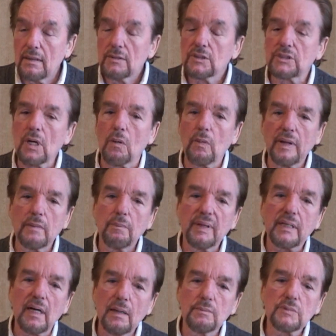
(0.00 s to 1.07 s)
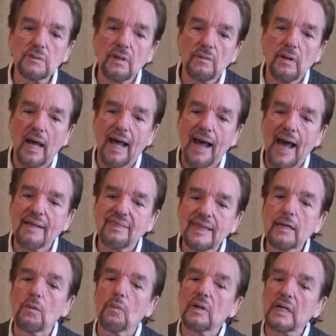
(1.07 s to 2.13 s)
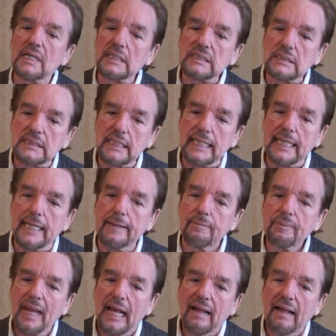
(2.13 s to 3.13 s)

So it becomes, I think we're going to see